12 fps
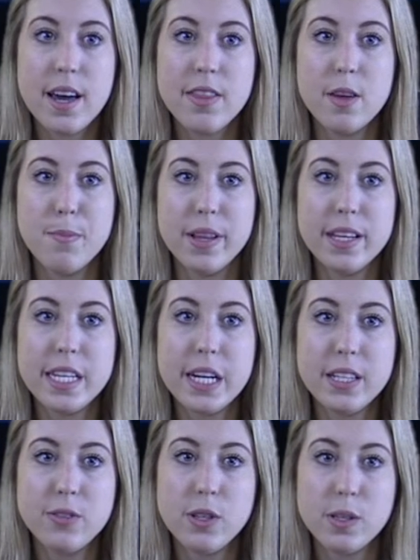The
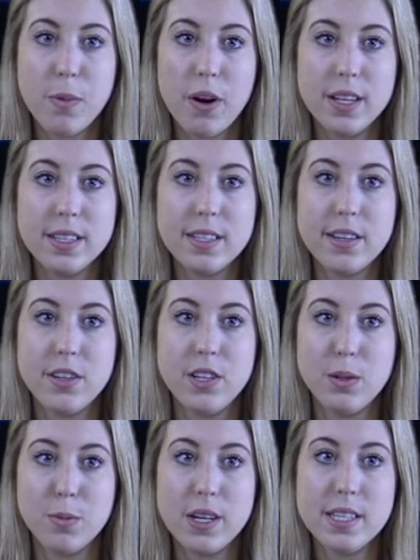military's response to the
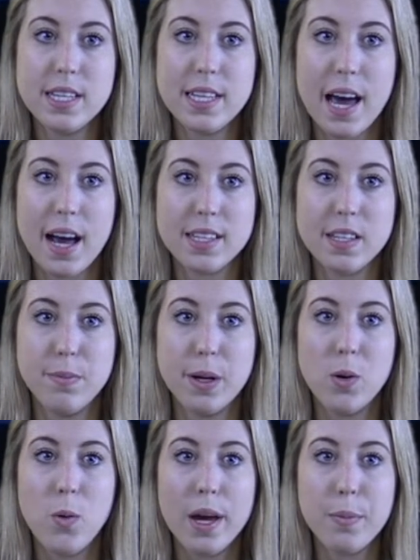numerous attacks have
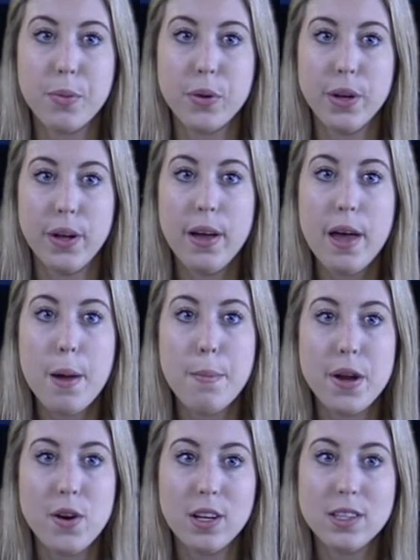been quite brutal,
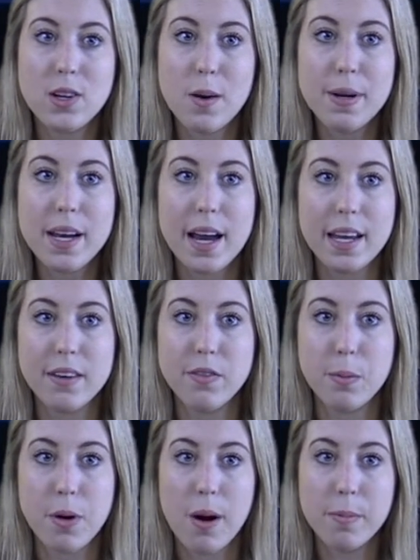but not stopping any of
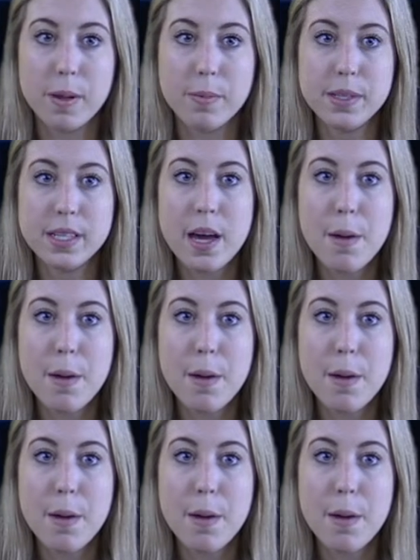the problems.